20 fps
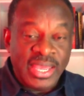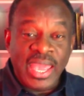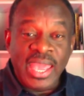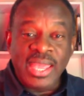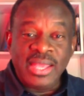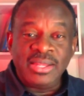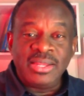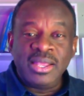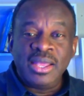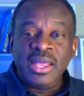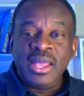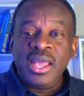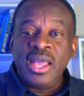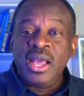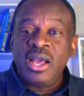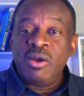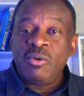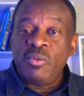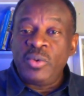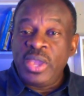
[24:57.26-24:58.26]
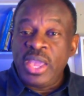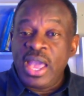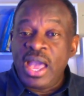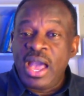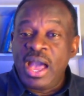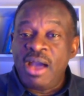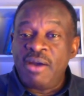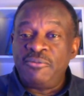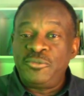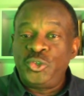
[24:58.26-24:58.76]
And again, we
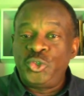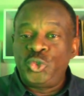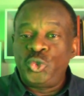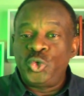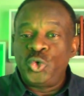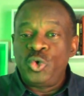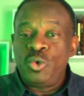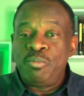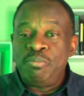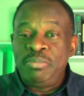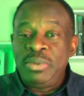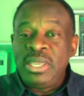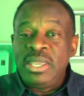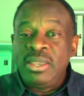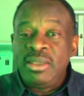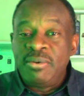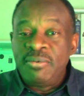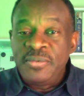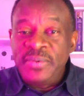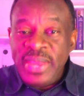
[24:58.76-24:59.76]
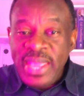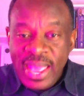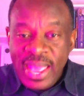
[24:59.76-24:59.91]
have to be